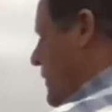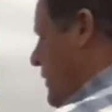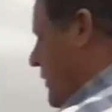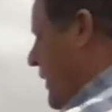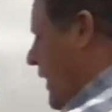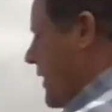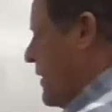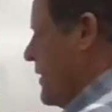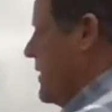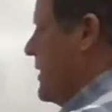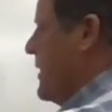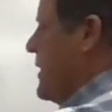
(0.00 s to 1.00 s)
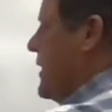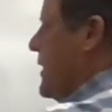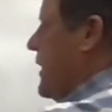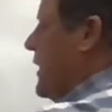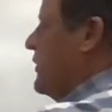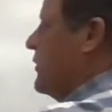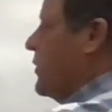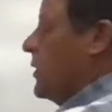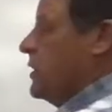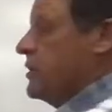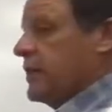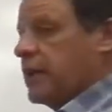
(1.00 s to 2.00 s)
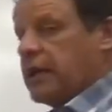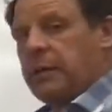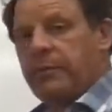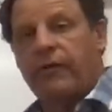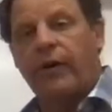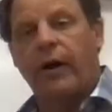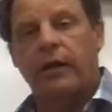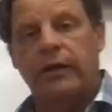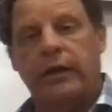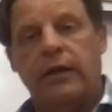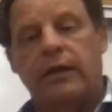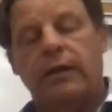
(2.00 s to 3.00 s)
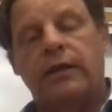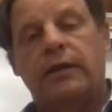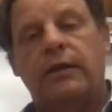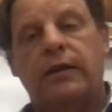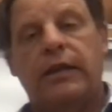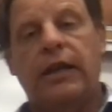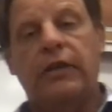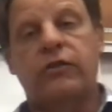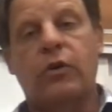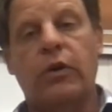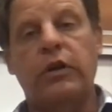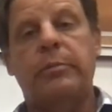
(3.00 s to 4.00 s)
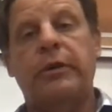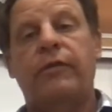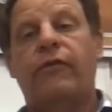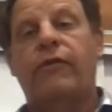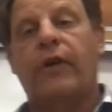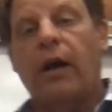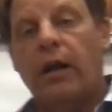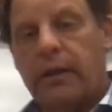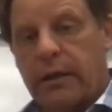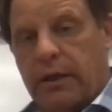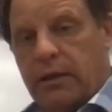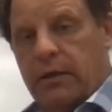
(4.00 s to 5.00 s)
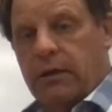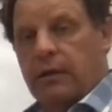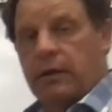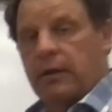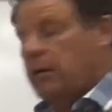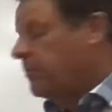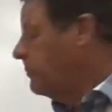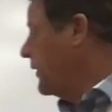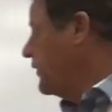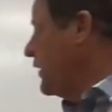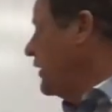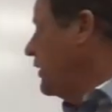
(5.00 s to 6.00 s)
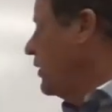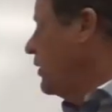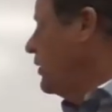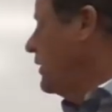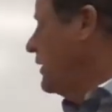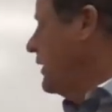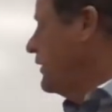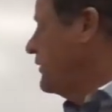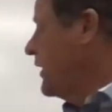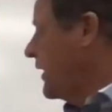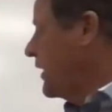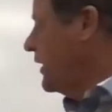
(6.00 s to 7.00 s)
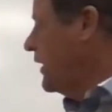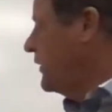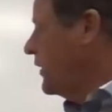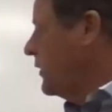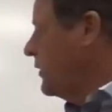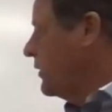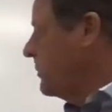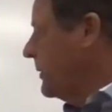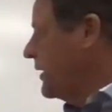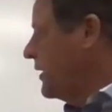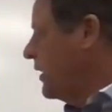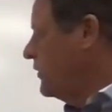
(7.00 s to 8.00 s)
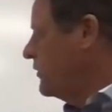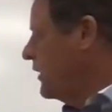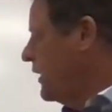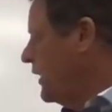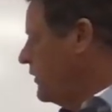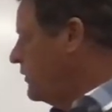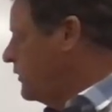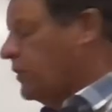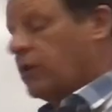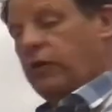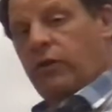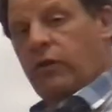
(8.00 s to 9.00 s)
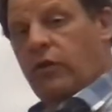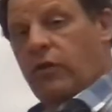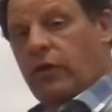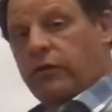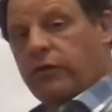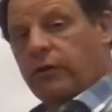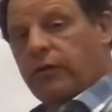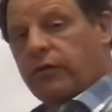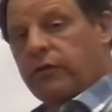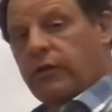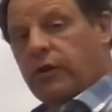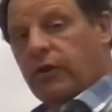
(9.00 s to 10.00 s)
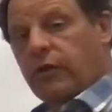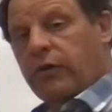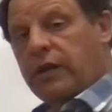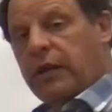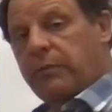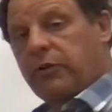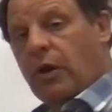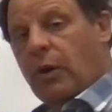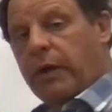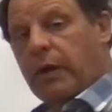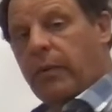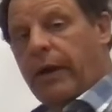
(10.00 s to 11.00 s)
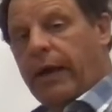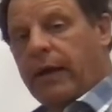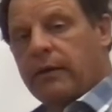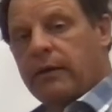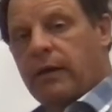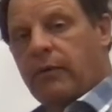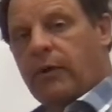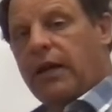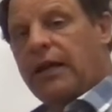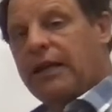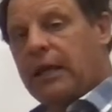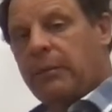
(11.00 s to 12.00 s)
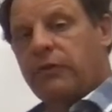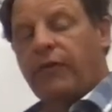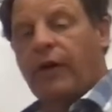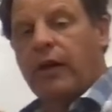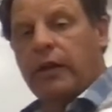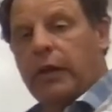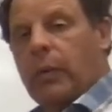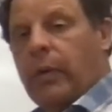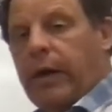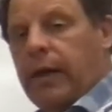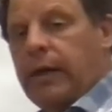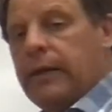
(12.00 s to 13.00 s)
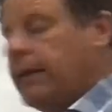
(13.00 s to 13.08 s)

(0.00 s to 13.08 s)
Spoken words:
okay, it's going to keep falling. It's going to be falling, but it's not going to hit the Earth because the surface of the Earth keeps going away, right? It keeps falling away,